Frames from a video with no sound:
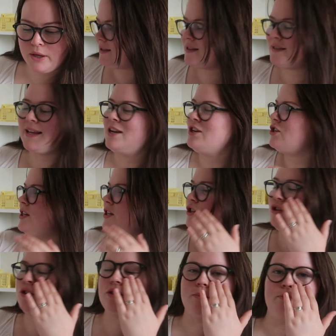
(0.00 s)
It's essentially
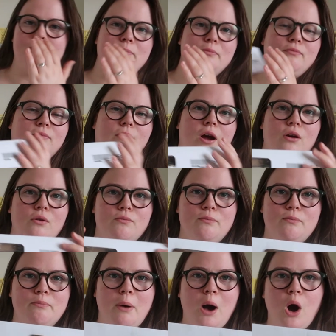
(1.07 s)
just a
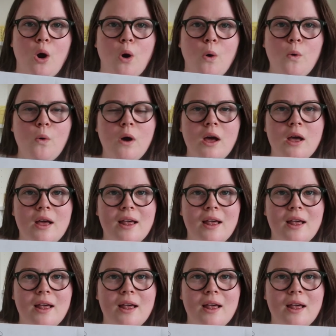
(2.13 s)
pole,